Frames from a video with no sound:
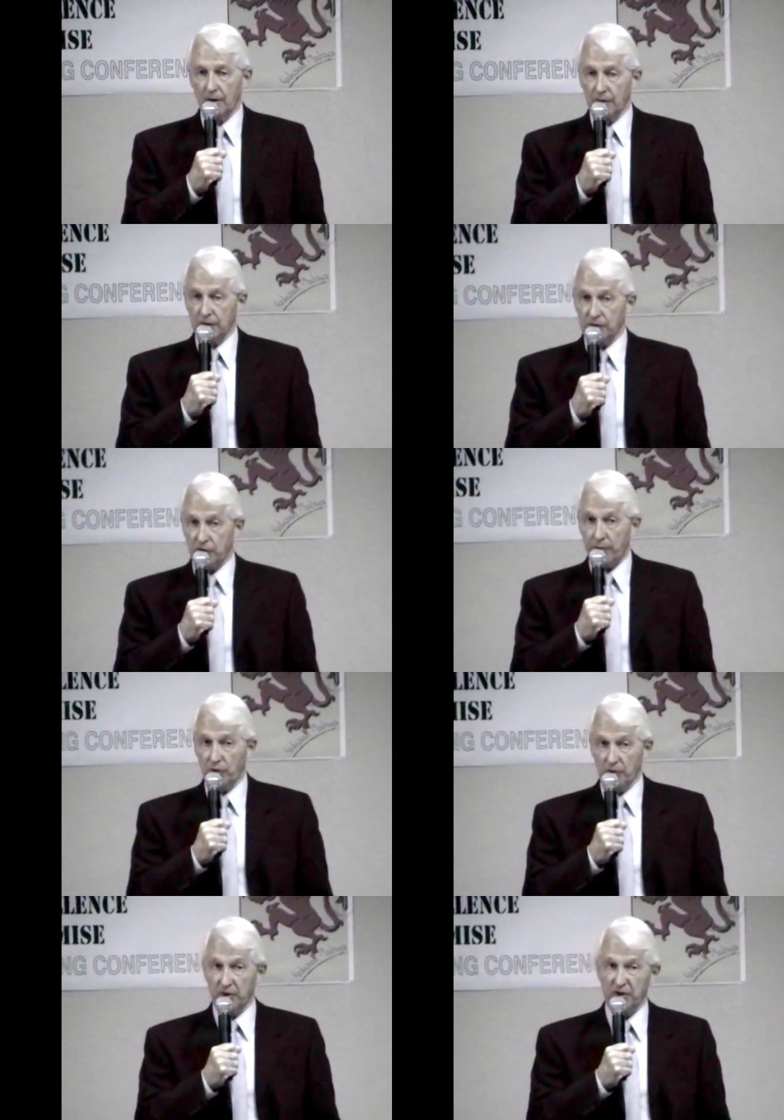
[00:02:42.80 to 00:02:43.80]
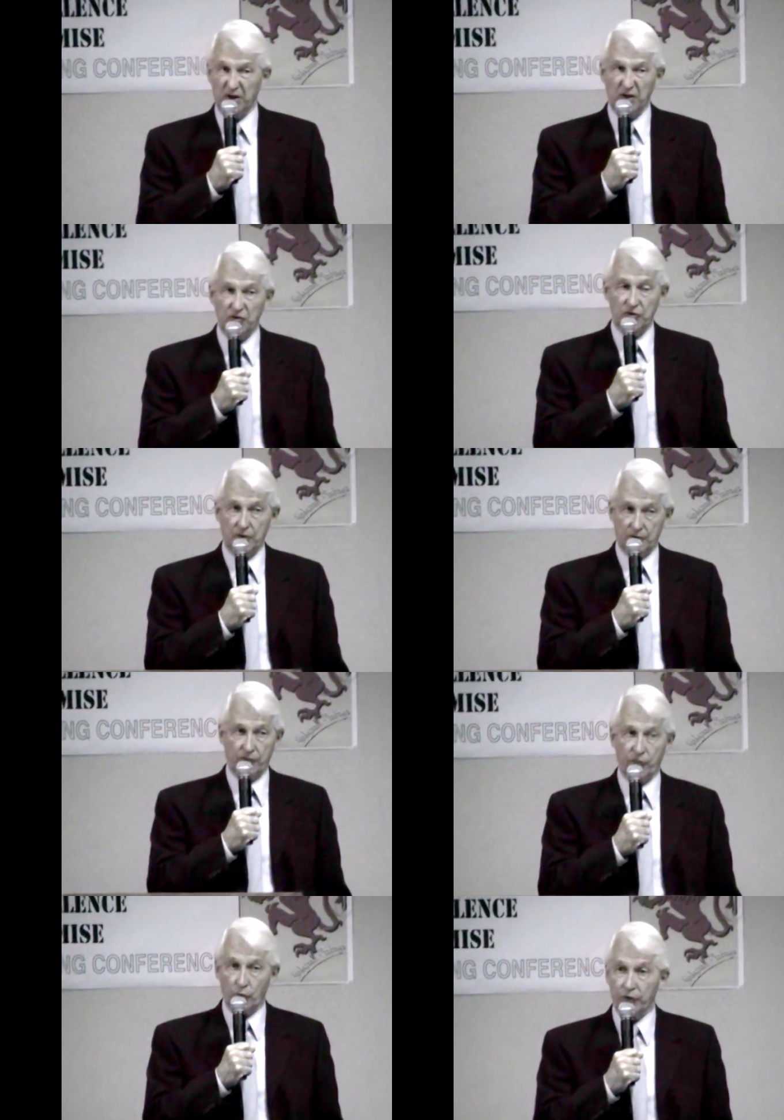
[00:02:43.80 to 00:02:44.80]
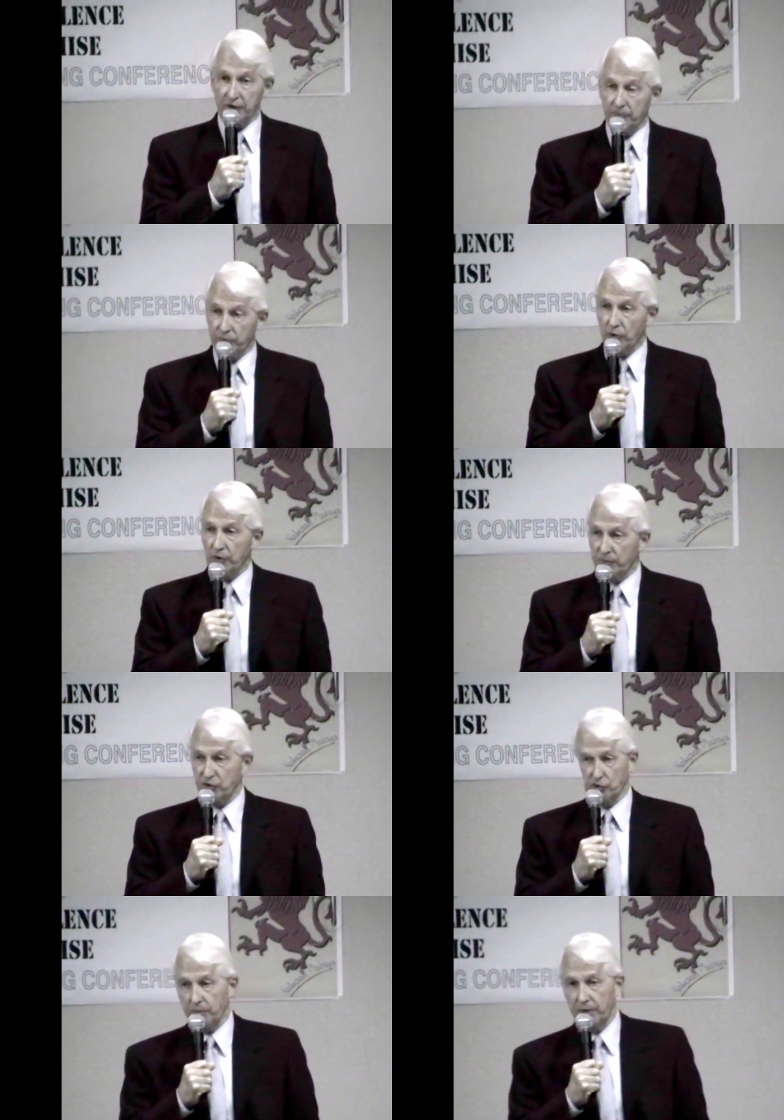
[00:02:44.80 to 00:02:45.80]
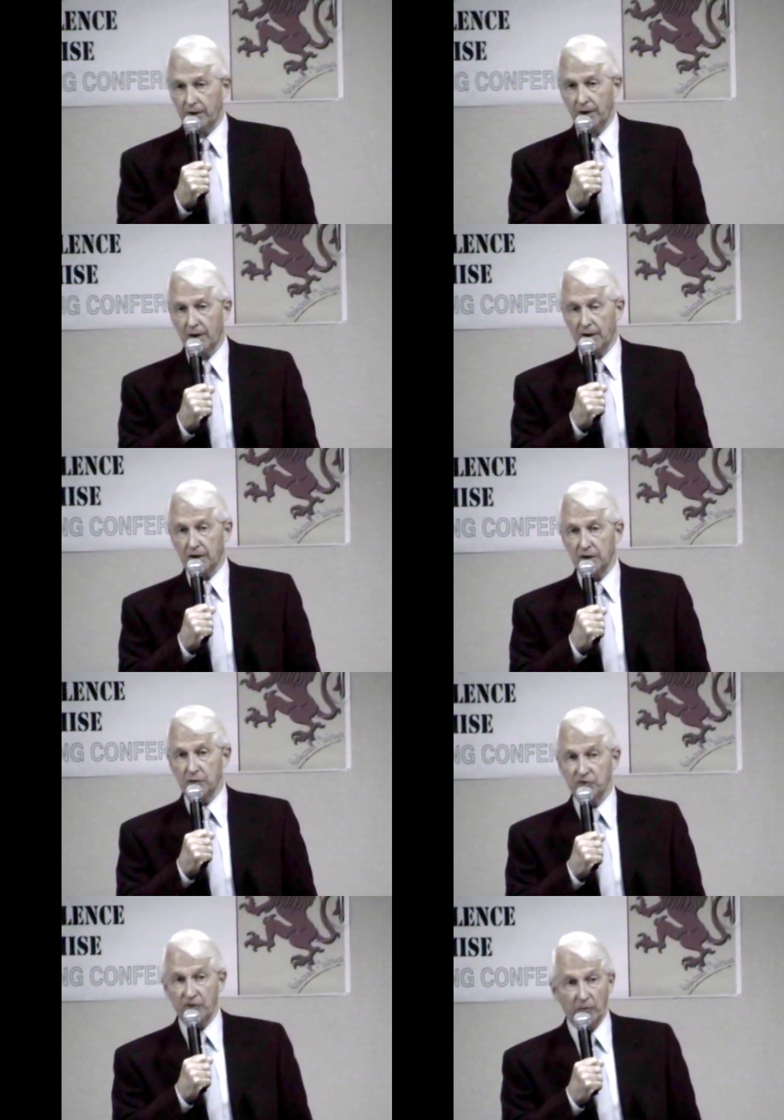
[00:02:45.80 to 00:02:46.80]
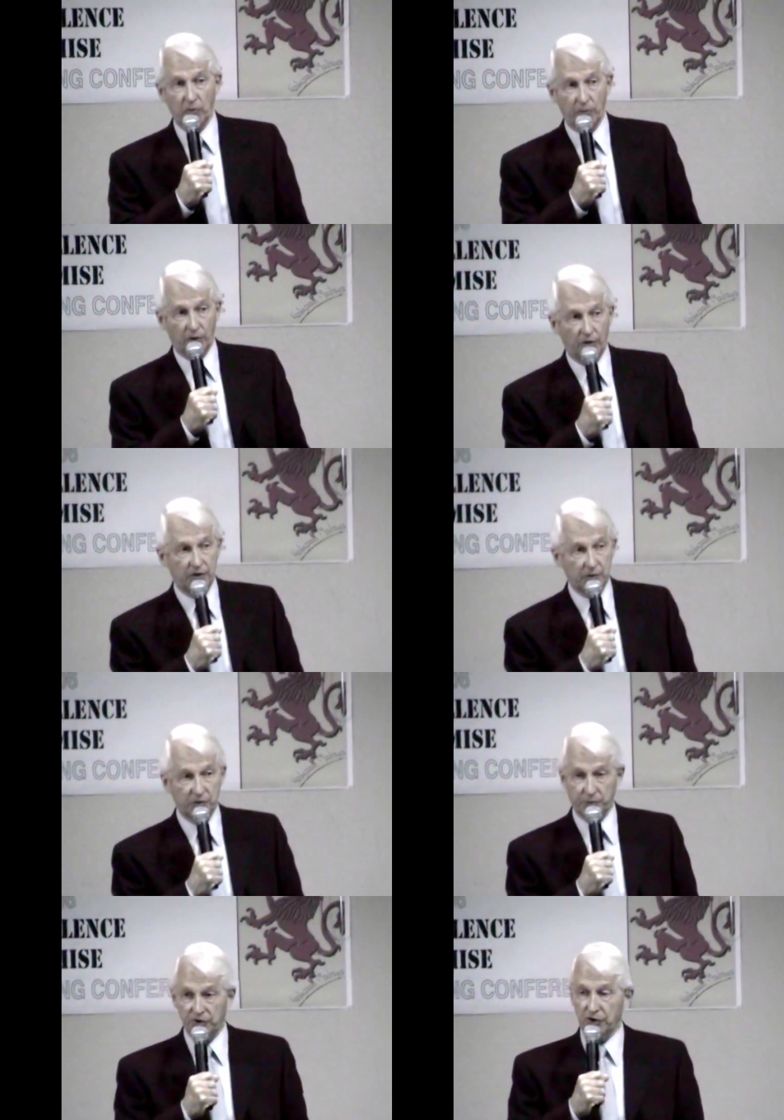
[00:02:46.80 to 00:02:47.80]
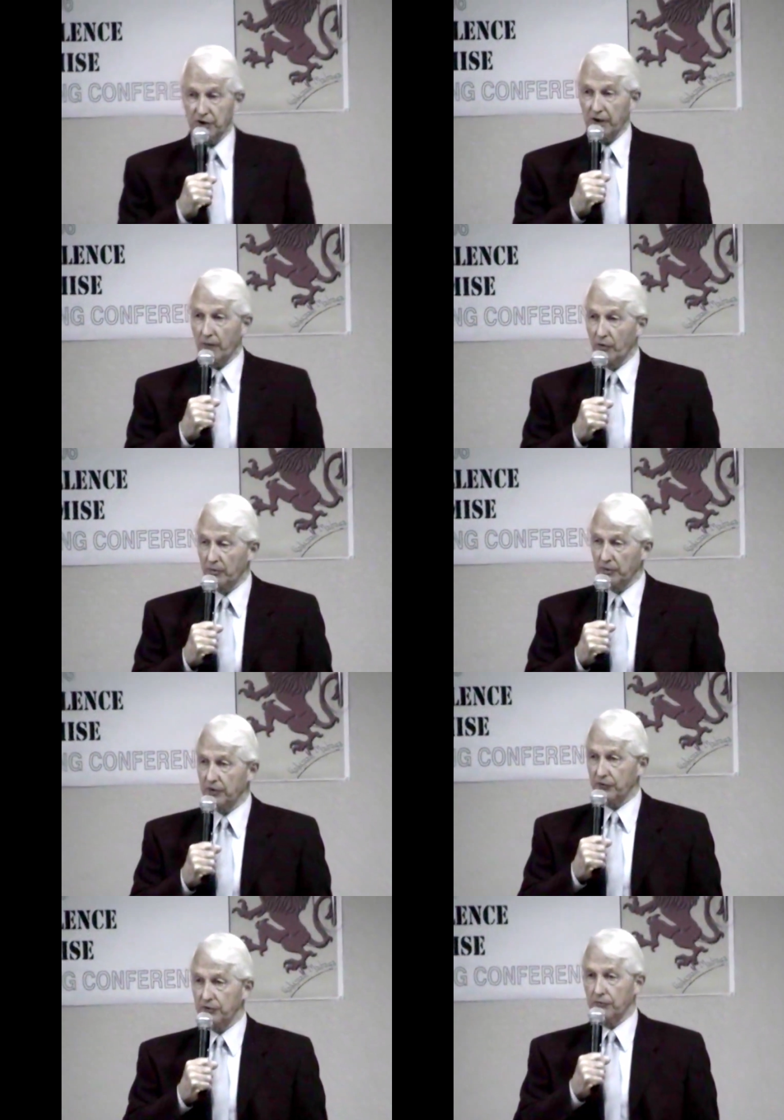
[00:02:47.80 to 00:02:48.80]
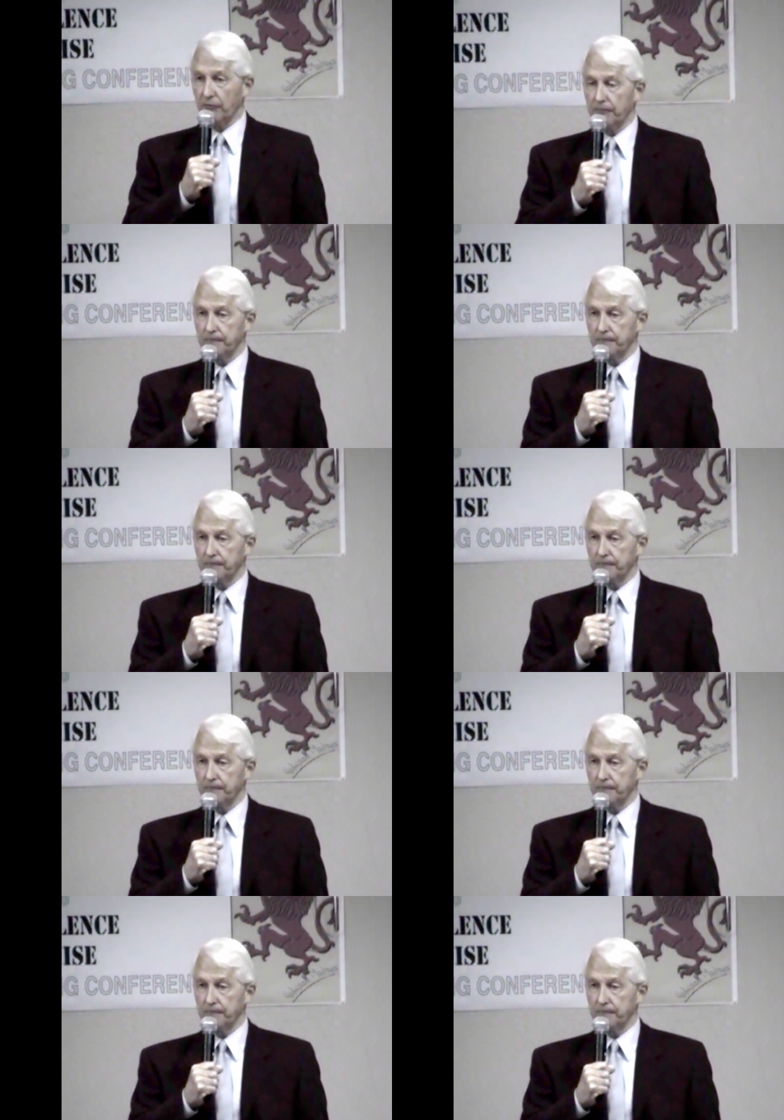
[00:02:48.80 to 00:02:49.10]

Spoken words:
The chapel committee had thought it had booked a bishop, and he was double booked. He was preaching in Nairobi Cathedral.